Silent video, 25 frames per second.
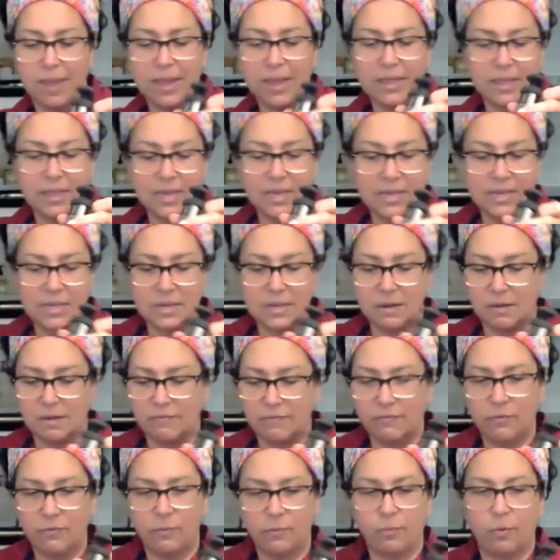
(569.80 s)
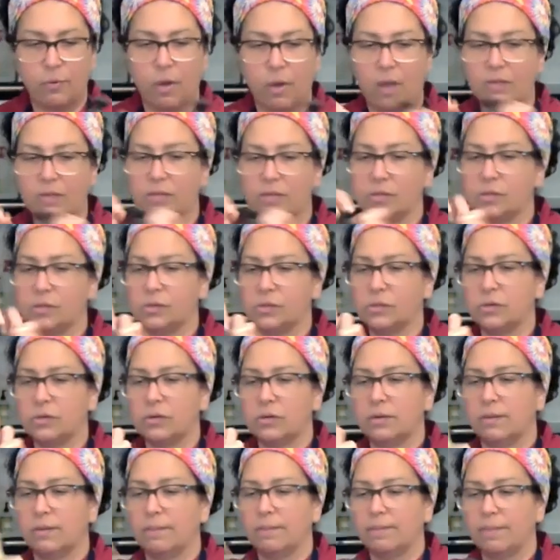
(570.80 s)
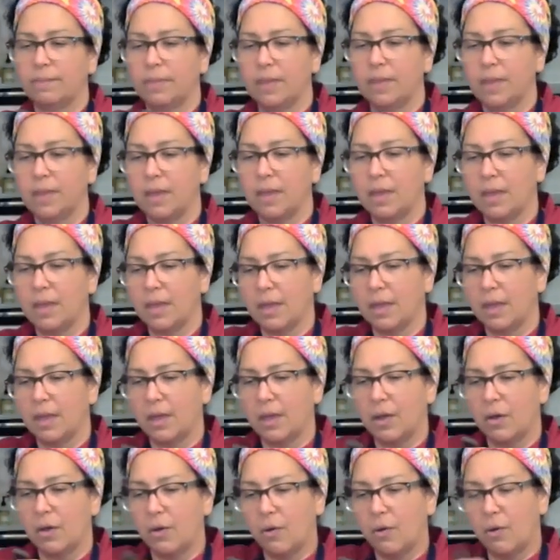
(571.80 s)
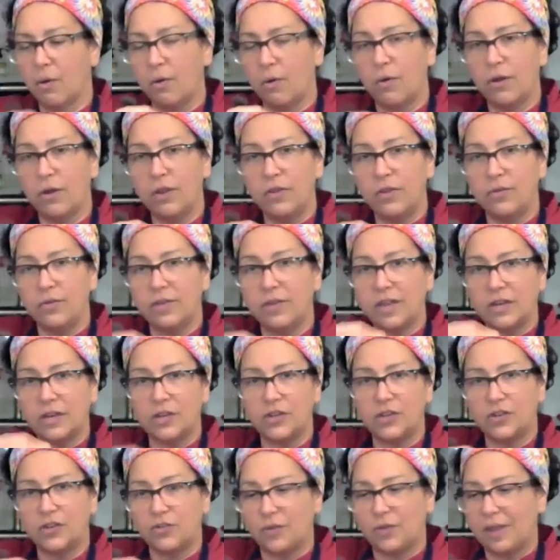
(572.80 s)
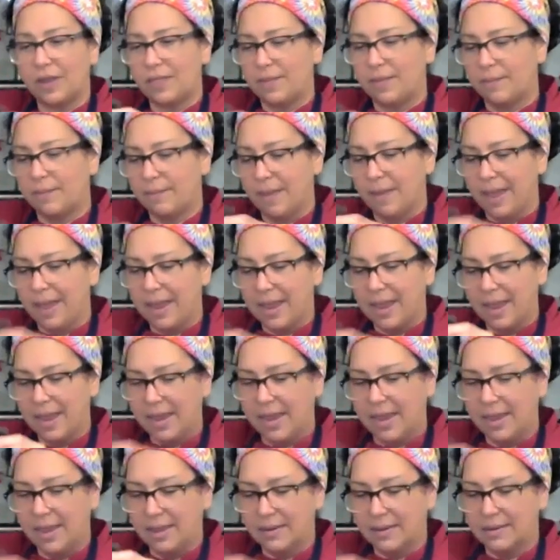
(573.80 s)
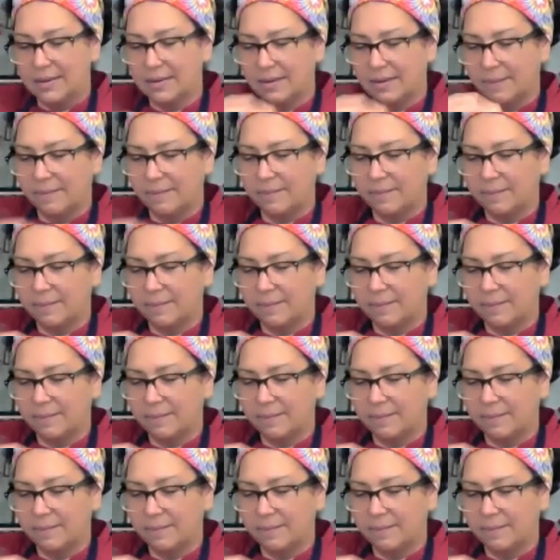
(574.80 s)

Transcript: make this in a food processor, or you can shred them by hand.